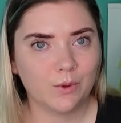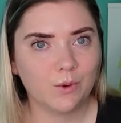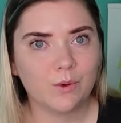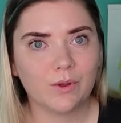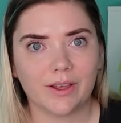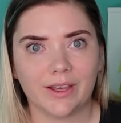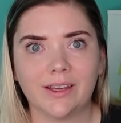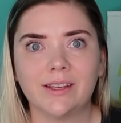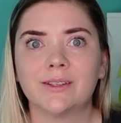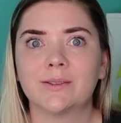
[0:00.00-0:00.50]

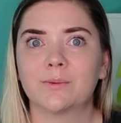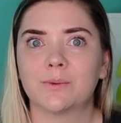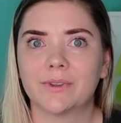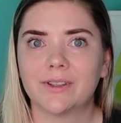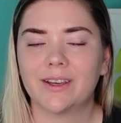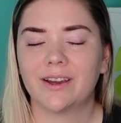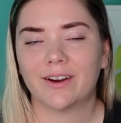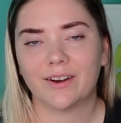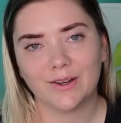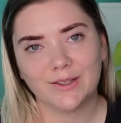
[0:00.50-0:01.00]
clay is
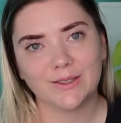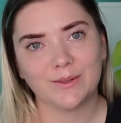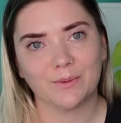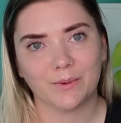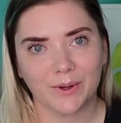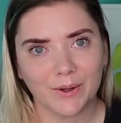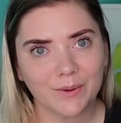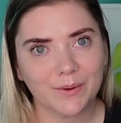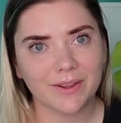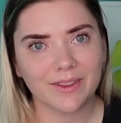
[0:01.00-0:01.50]
really hard to
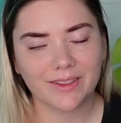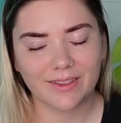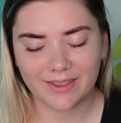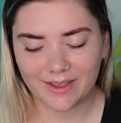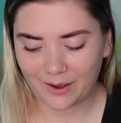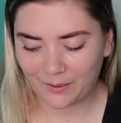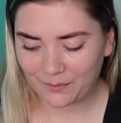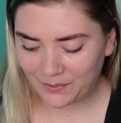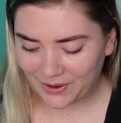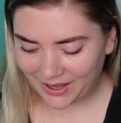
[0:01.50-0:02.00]
work with in
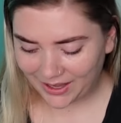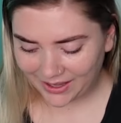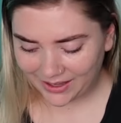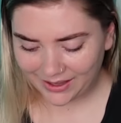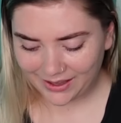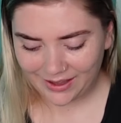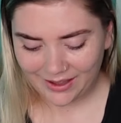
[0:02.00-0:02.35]
that way.